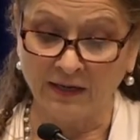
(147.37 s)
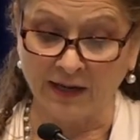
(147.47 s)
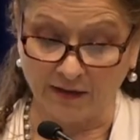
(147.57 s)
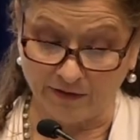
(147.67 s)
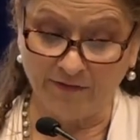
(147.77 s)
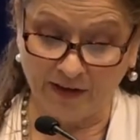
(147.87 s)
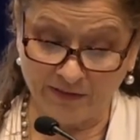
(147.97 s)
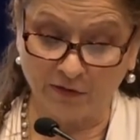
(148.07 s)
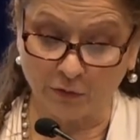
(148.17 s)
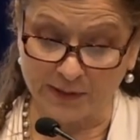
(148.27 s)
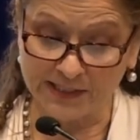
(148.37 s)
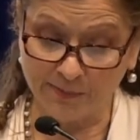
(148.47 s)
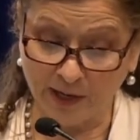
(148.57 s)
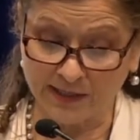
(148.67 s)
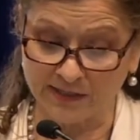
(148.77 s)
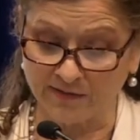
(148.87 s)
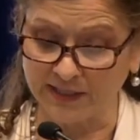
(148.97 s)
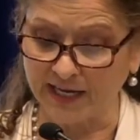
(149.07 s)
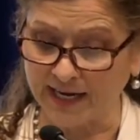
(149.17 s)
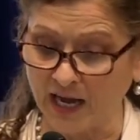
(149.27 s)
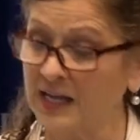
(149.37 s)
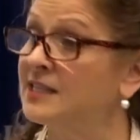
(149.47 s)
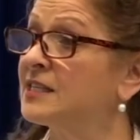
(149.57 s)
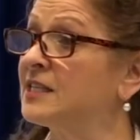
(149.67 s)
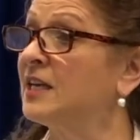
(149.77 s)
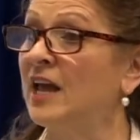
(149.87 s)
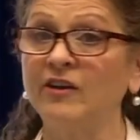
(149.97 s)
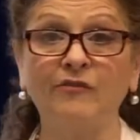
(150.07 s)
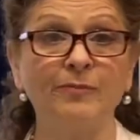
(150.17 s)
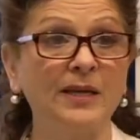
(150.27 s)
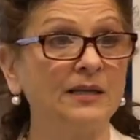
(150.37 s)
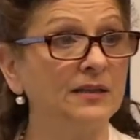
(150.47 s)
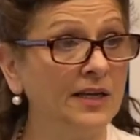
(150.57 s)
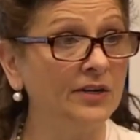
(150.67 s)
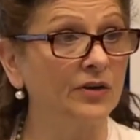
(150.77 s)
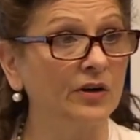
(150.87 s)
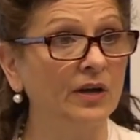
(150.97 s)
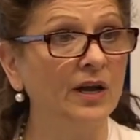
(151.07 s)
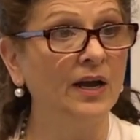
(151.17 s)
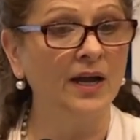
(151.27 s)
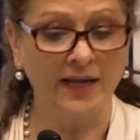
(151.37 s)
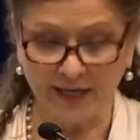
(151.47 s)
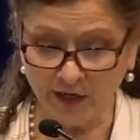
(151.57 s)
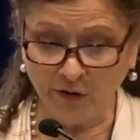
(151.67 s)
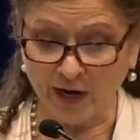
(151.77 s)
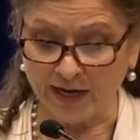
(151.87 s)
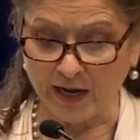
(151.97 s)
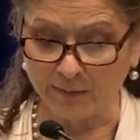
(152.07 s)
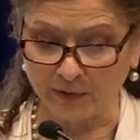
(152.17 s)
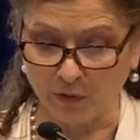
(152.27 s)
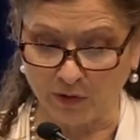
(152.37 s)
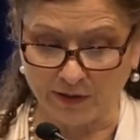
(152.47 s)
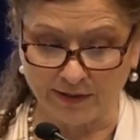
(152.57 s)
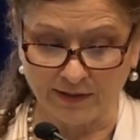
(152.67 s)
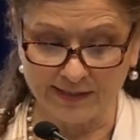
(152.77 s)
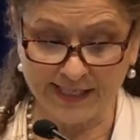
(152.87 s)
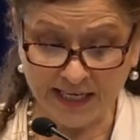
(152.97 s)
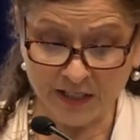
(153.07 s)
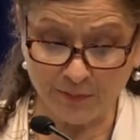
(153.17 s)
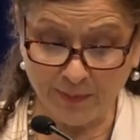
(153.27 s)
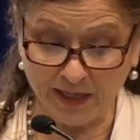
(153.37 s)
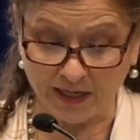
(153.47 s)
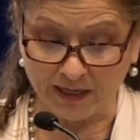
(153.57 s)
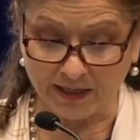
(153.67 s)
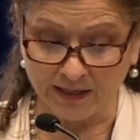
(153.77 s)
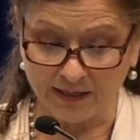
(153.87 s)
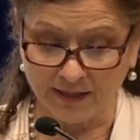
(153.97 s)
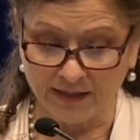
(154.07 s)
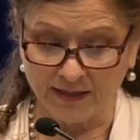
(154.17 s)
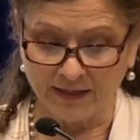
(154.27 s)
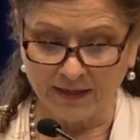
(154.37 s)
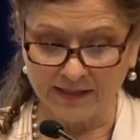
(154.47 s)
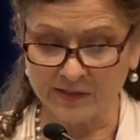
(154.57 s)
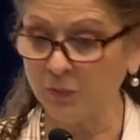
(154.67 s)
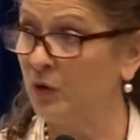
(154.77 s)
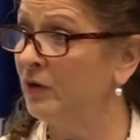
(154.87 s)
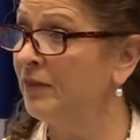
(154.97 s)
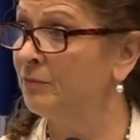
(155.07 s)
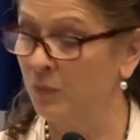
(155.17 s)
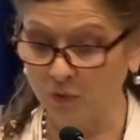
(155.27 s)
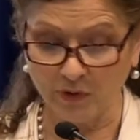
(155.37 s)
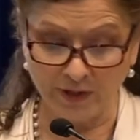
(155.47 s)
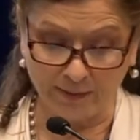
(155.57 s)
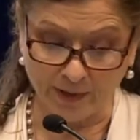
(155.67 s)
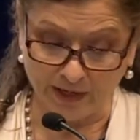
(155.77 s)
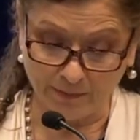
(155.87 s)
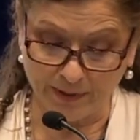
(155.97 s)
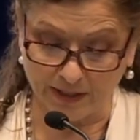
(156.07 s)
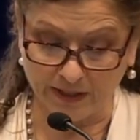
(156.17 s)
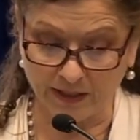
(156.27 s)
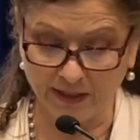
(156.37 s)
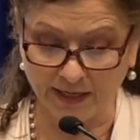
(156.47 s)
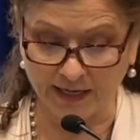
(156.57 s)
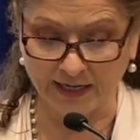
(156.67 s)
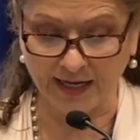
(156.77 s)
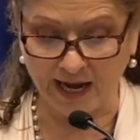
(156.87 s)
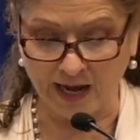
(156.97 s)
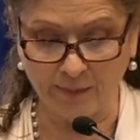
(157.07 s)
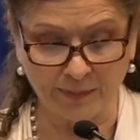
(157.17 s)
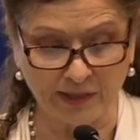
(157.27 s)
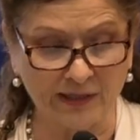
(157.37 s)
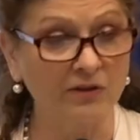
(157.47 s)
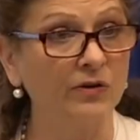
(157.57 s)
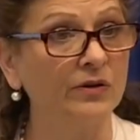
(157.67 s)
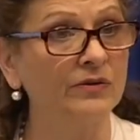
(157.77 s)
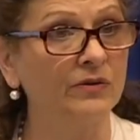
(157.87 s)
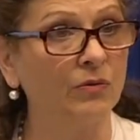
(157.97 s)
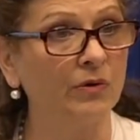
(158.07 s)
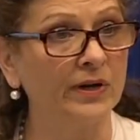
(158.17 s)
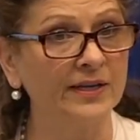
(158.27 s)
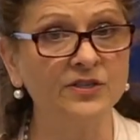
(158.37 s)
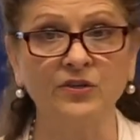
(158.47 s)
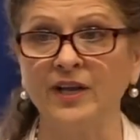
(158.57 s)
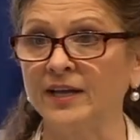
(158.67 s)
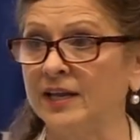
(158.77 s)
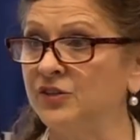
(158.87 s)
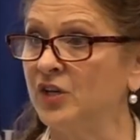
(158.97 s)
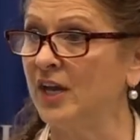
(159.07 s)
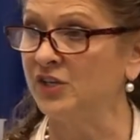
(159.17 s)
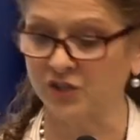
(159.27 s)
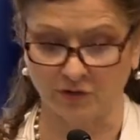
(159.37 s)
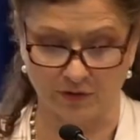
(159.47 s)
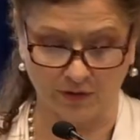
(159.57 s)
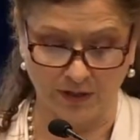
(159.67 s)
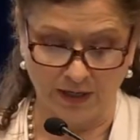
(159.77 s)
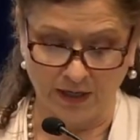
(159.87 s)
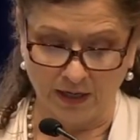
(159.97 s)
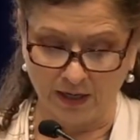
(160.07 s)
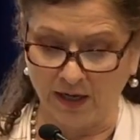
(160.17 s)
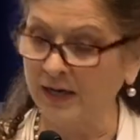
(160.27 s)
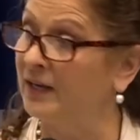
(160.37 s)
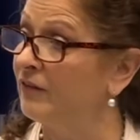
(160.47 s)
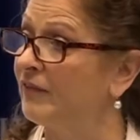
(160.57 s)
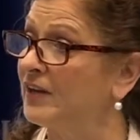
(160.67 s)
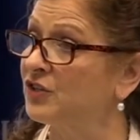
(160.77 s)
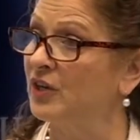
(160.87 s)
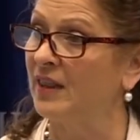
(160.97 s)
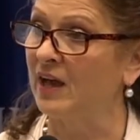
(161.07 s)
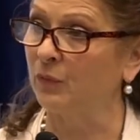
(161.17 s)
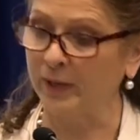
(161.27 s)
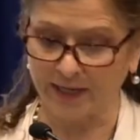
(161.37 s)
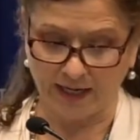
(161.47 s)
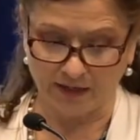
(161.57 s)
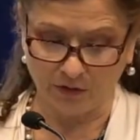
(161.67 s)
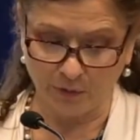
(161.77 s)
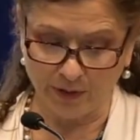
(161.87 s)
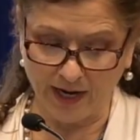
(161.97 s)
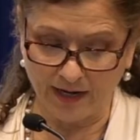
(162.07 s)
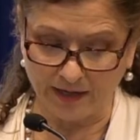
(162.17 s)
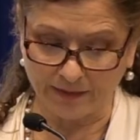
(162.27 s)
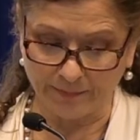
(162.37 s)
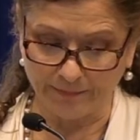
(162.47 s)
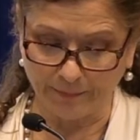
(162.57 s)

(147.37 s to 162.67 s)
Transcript: Now, the faithful response of the diocesan NFP leader, Here I am, Lord, send me, is worth more, in my opinion, than any app, e learn, or internet educational uh, innovation that we can create.